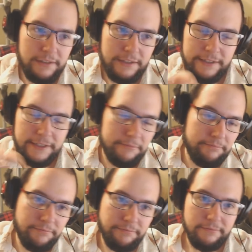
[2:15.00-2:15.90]

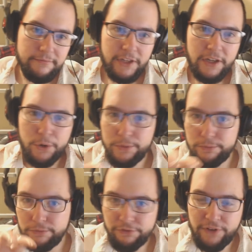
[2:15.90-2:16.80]
you know,
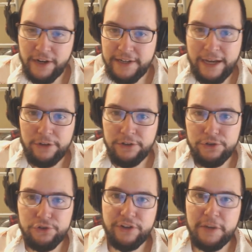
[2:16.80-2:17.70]
find out a
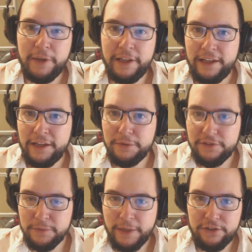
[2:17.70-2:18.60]
new streamer here with
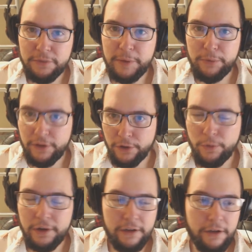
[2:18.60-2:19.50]
some extra people that are
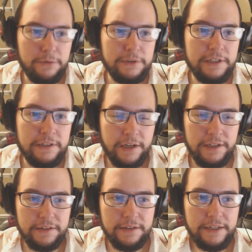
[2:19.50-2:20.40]
quite low, which is
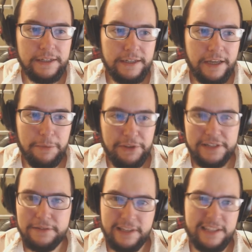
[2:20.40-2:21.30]
nice. But
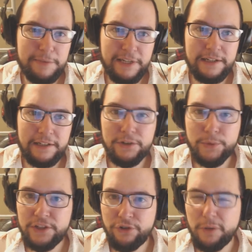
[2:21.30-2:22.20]
this particular
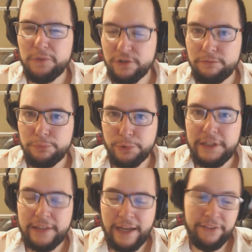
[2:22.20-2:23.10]
Twitch drop doesn't
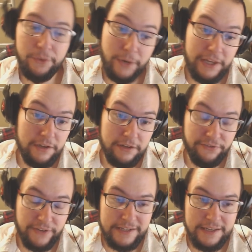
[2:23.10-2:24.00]
breed that. And the way you could
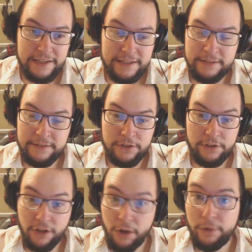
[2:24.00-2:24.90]
fix it is to
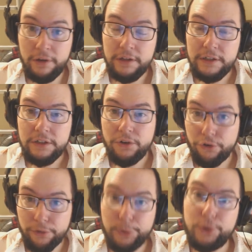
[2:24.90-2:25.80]
lower
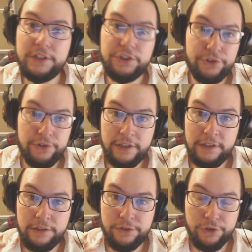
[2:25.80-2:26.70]
or abolish
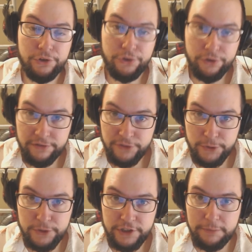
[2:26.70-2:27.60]
the concurrent
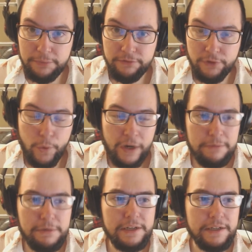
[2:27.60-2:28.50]
viewership
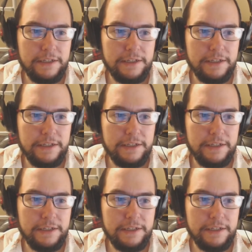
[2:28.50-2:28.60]
requirement.